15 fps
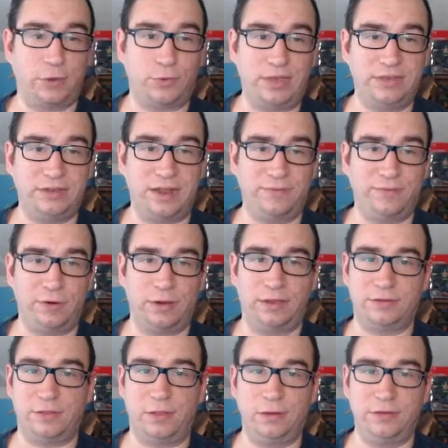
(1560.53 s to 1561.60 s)
he's never,
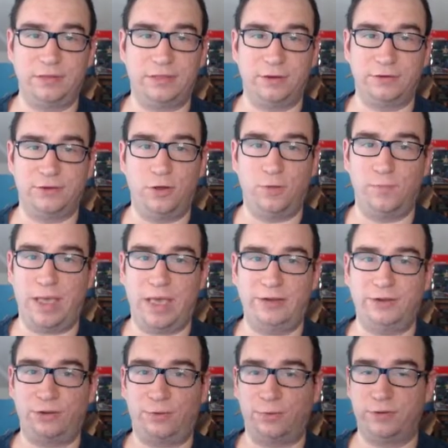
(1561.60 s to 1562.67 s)
as long as there's no
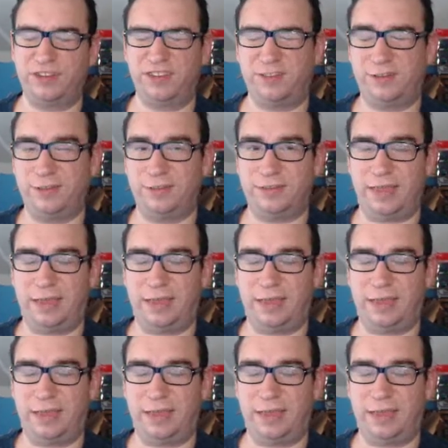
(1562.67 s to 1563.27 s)
magic resistance